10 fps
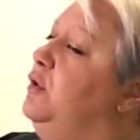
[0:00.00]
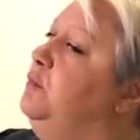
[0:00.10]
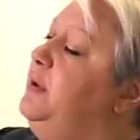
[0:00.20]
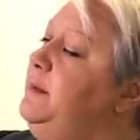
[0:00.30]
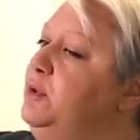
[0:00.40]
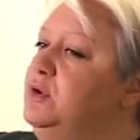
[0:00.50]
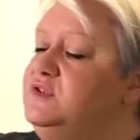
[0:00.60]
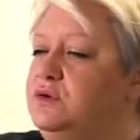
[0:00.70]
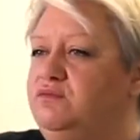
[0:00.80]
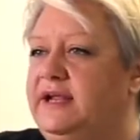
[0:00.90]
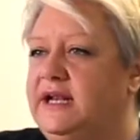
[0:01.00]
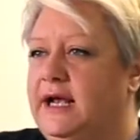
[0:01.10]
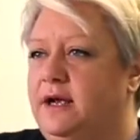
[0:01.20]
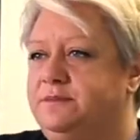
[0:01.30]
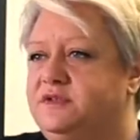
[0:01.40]
people also
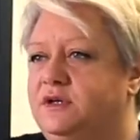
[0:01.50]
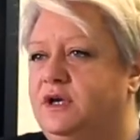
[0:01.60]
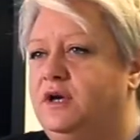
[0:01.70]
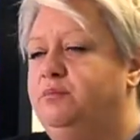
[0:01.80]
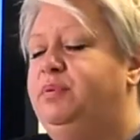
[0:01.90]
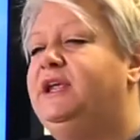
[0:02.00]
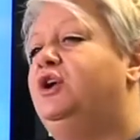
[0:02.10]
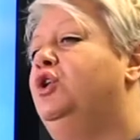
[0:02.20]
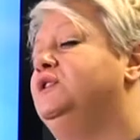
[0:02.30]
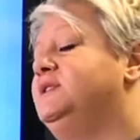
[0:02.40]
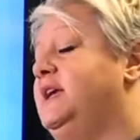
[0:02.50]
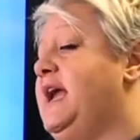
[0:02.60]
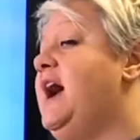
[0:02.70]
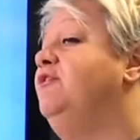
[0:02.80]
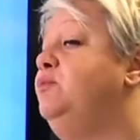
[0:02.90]
relapse because they
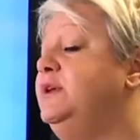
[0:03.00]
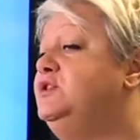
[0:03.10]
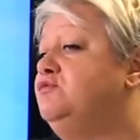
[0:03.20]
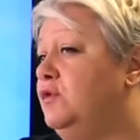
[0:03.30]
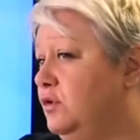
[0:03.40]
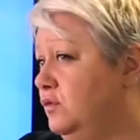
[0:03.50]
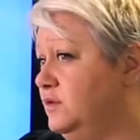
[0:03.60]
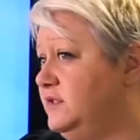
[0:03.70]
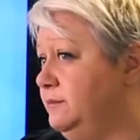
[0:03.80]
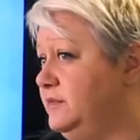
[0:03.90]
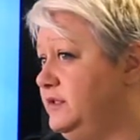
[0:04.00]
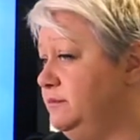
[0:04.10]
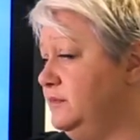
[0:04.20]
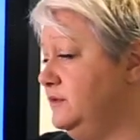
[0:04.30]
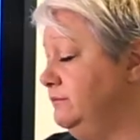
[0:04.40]
have withdrawal
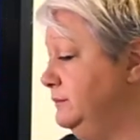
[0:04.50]
symptoms.